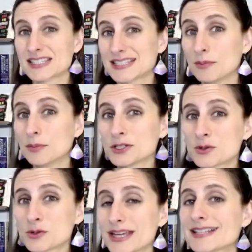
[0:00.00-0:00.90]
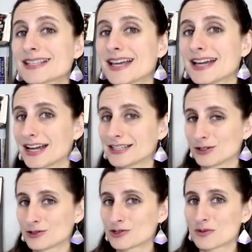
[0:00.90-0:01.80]
Simple tweaks, like I
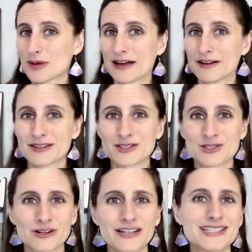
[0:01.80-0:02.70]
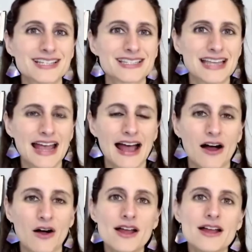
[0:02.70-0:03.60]
told you about in the story just
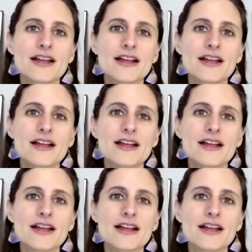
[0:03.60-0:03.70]
now,